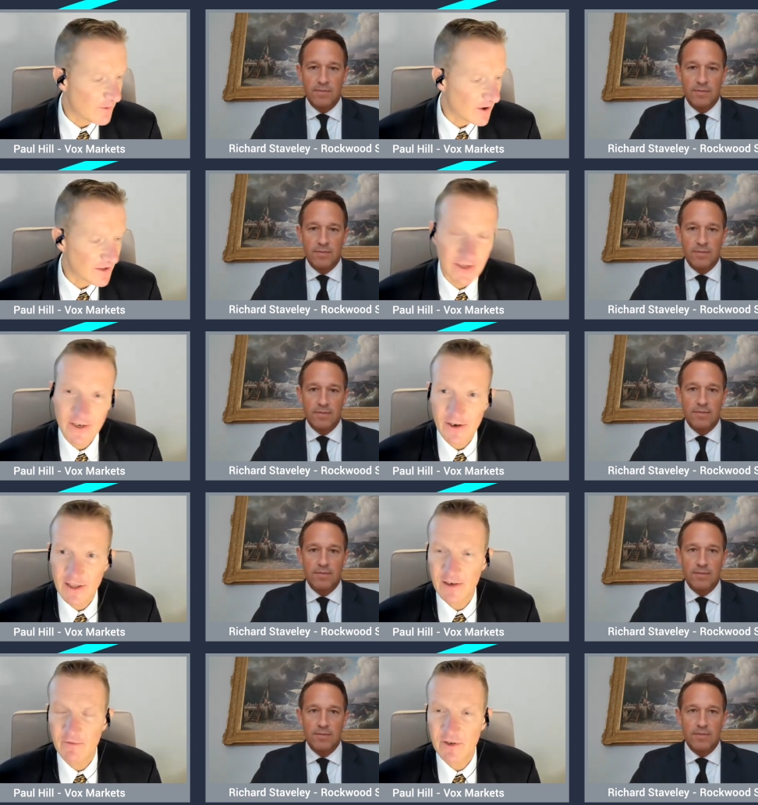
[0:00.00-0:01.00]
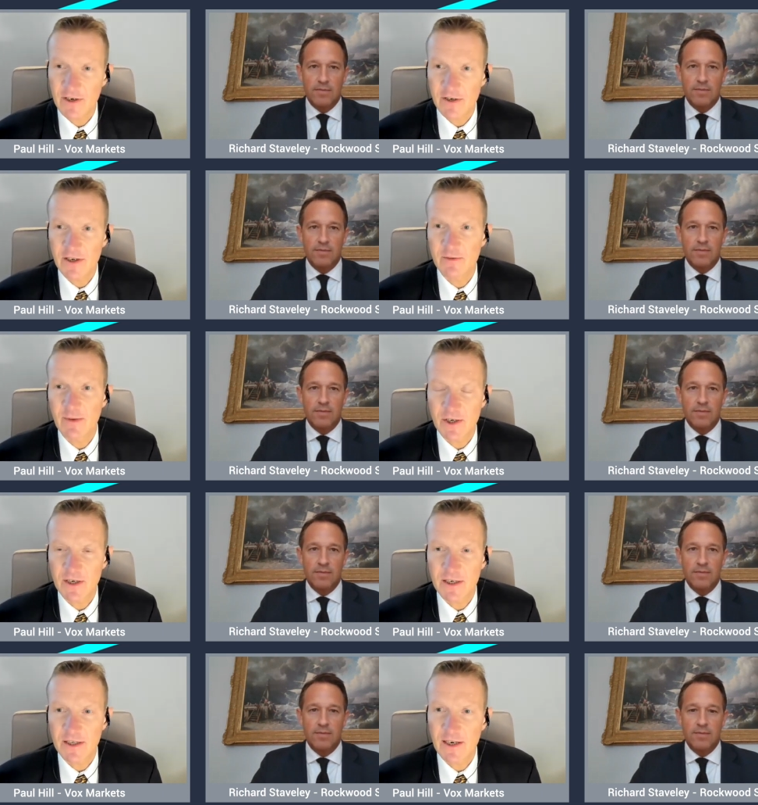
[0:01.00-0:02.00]
Speaker 1: the one stock that obviously you
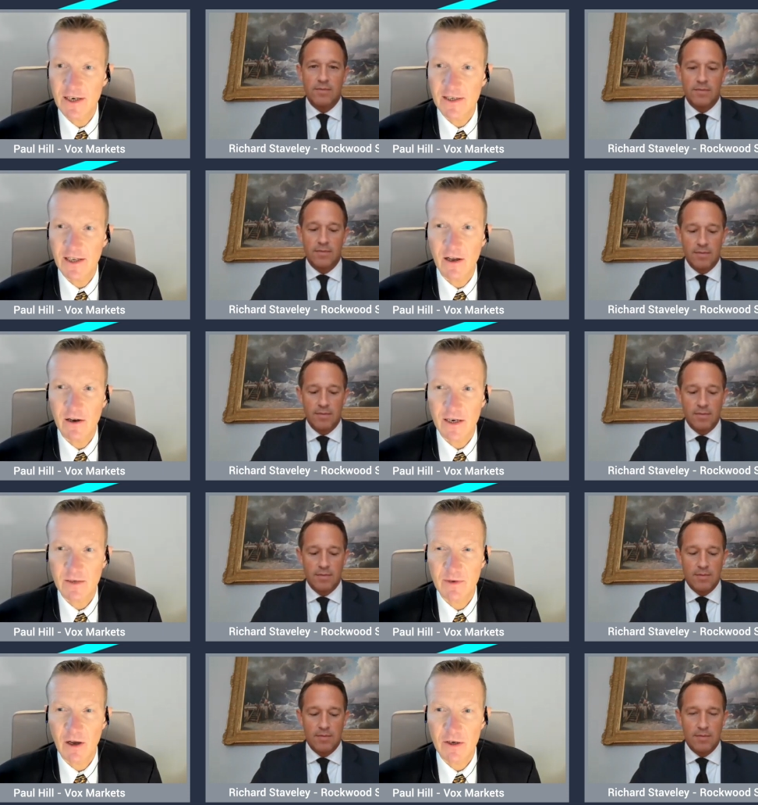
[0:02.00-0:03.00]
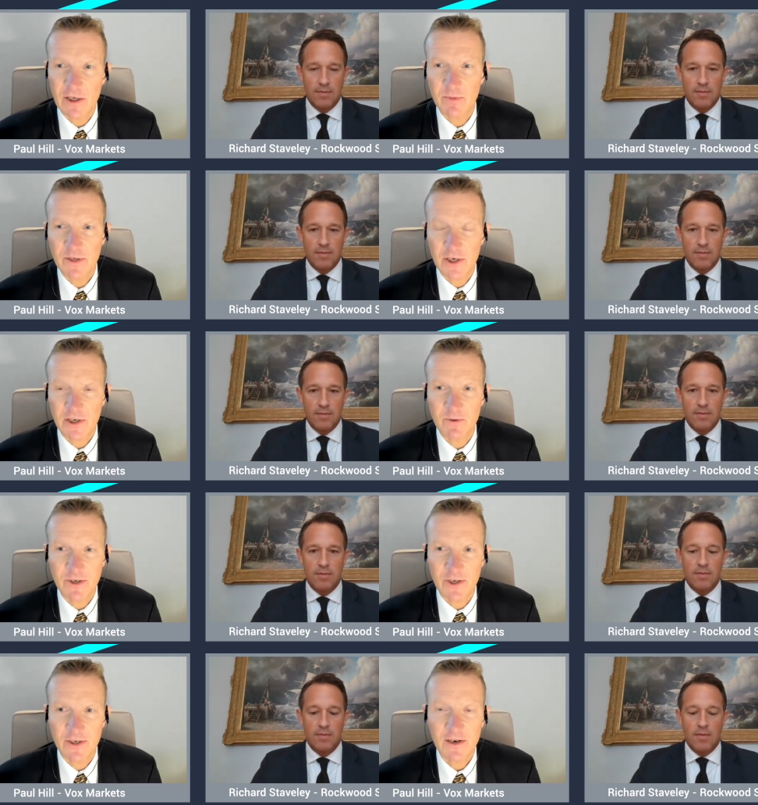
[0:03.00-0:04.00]
mentioned is the largest position,
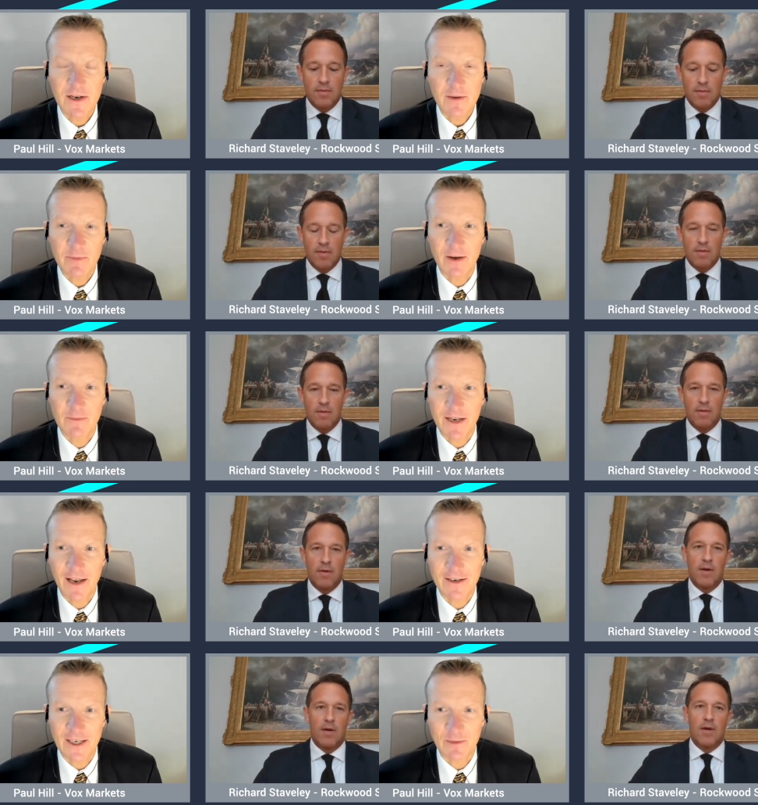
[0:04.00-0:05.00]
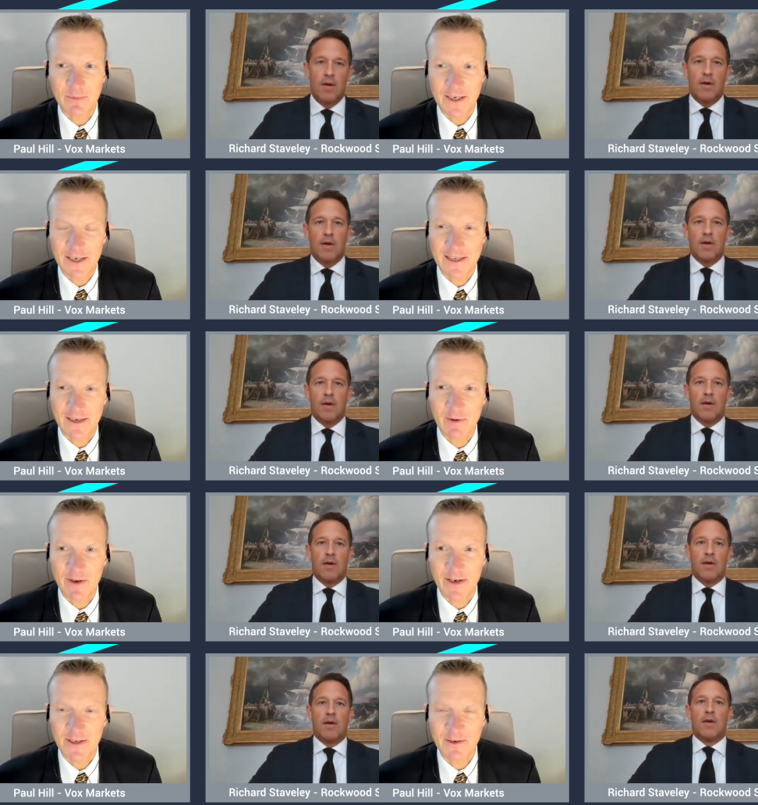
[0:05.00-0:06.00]
which has become the largest position simply
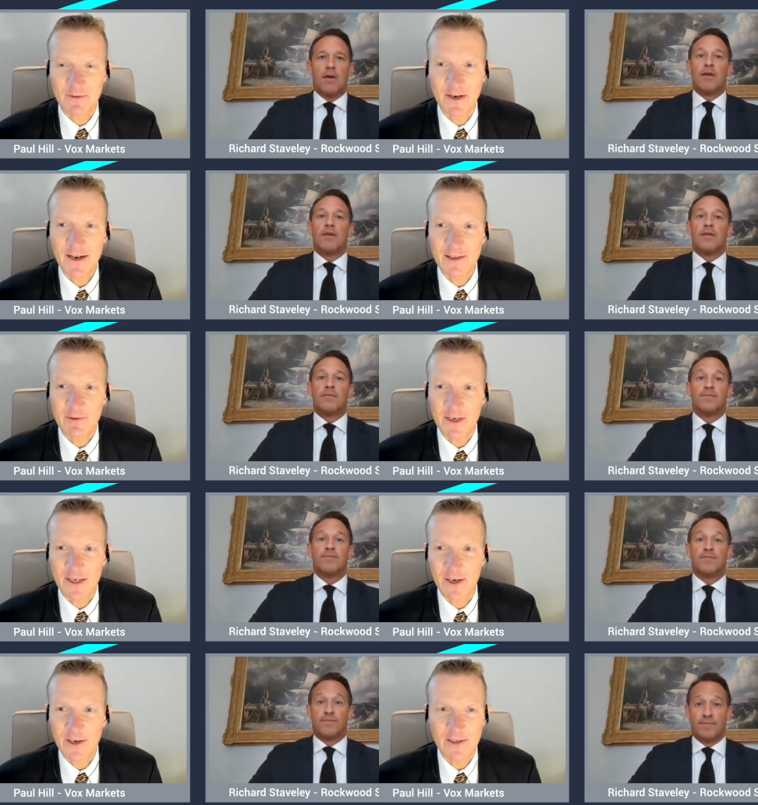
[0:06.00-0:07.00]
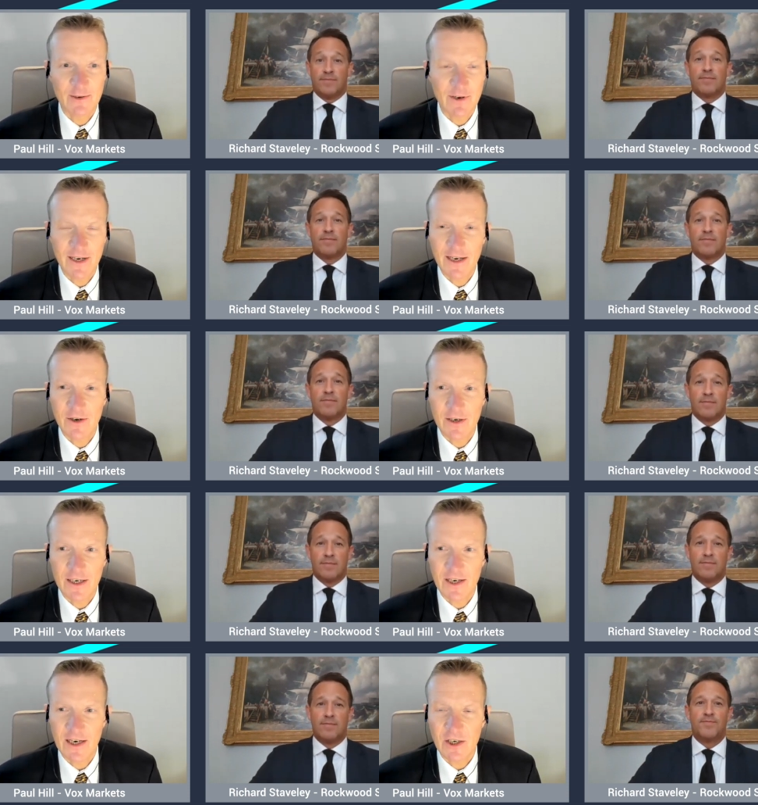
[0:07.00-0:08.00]
because the returns are really good.
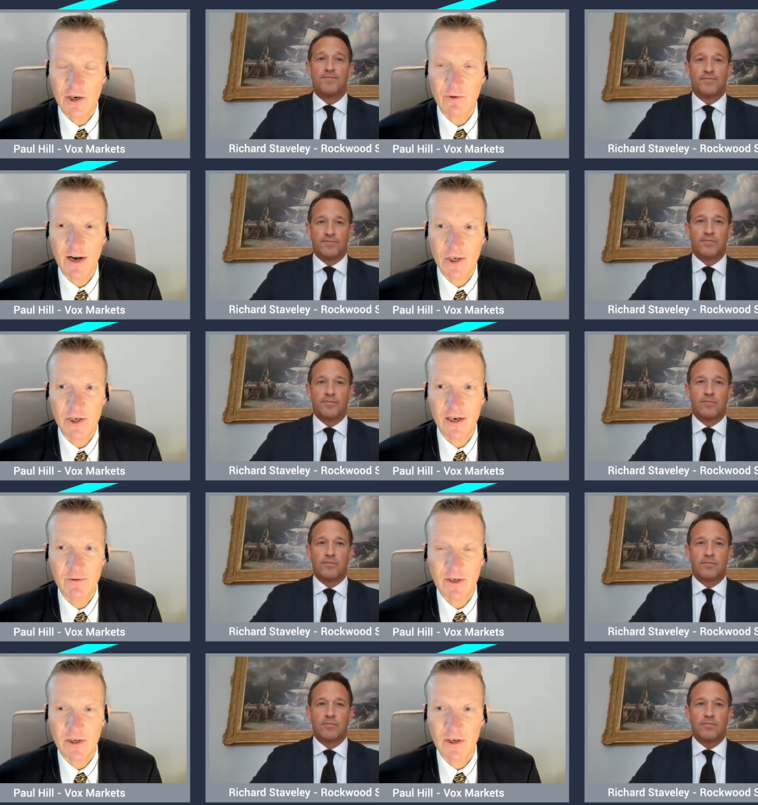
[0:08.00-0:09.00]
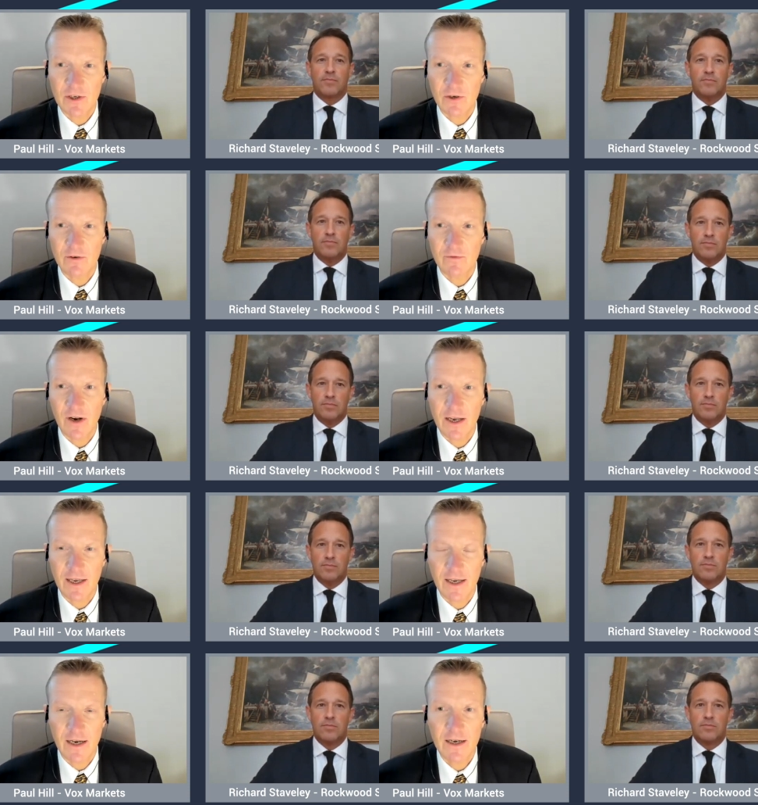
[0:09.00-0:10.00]
Is Crestchic, which does sort of
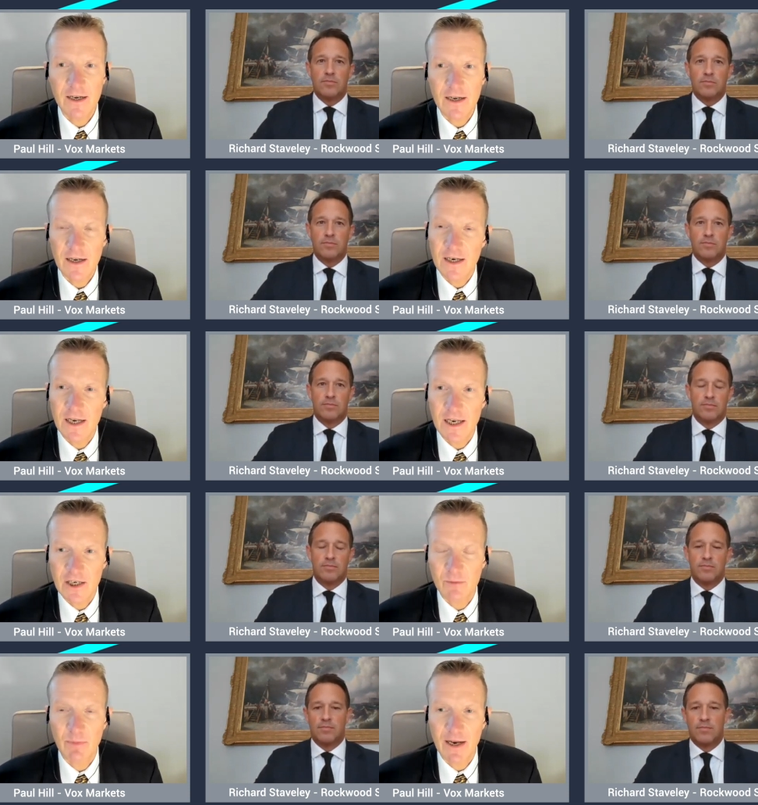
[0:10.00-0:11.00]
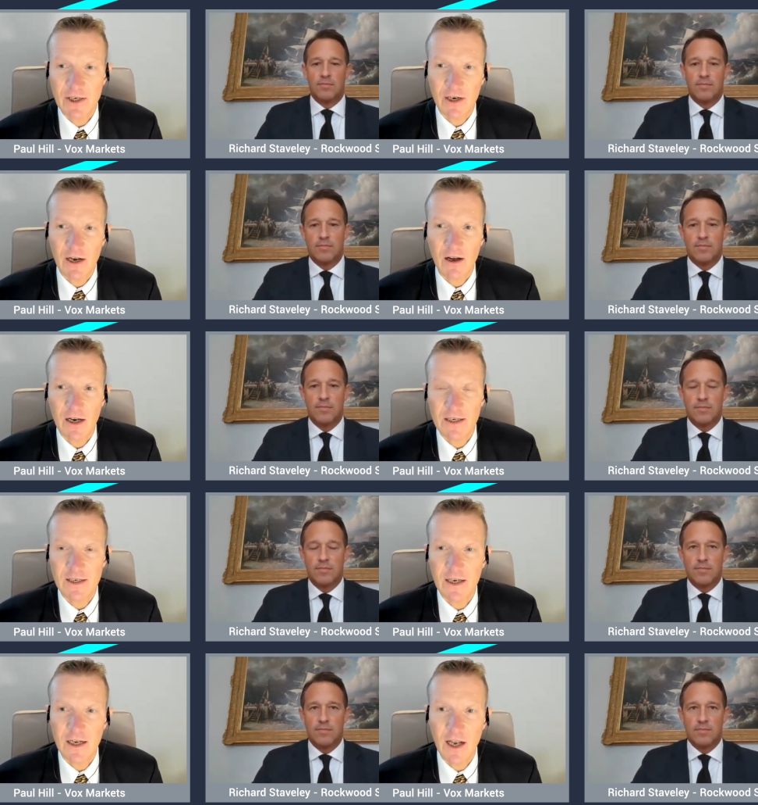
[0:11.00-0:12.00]
like niche
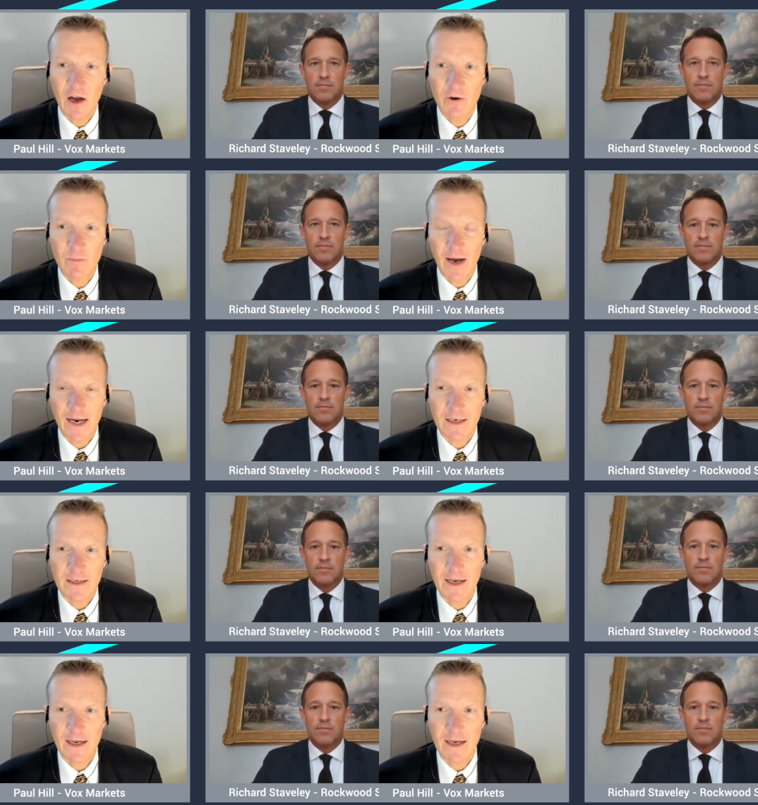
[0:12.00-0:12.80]
specialized load banks